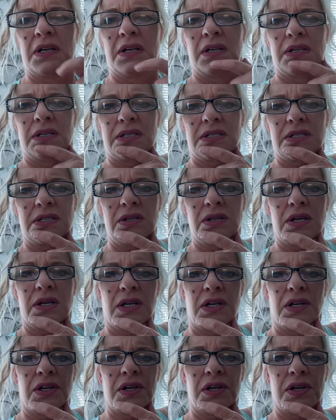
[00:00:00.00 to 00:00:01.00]
so you
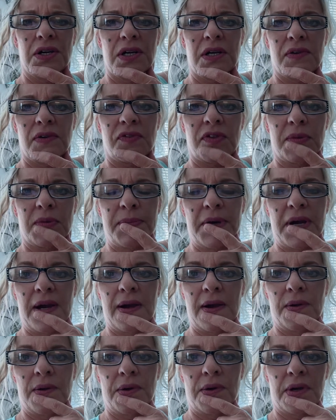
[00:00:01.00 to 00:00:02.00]
can cook if the
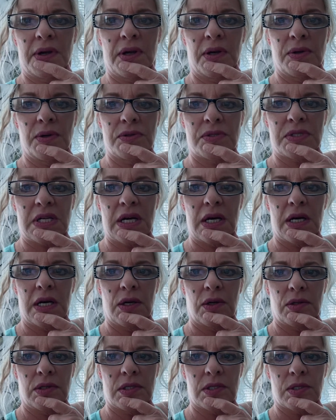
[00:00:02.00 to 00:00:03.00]
power goes
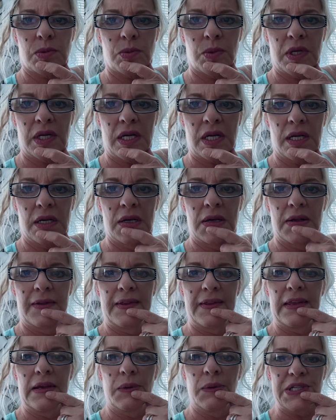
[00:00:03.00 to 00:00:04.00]
out this winter.
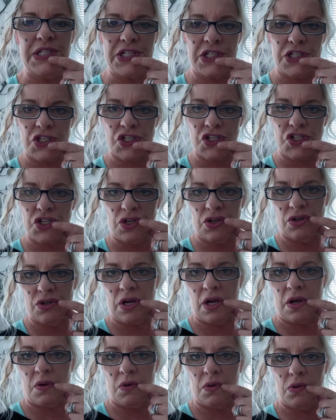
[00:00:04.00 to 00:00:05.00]
What's a
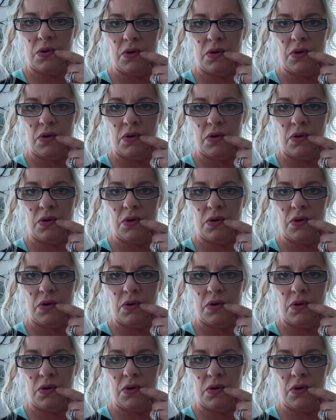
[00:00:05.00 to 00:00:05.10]
sterno?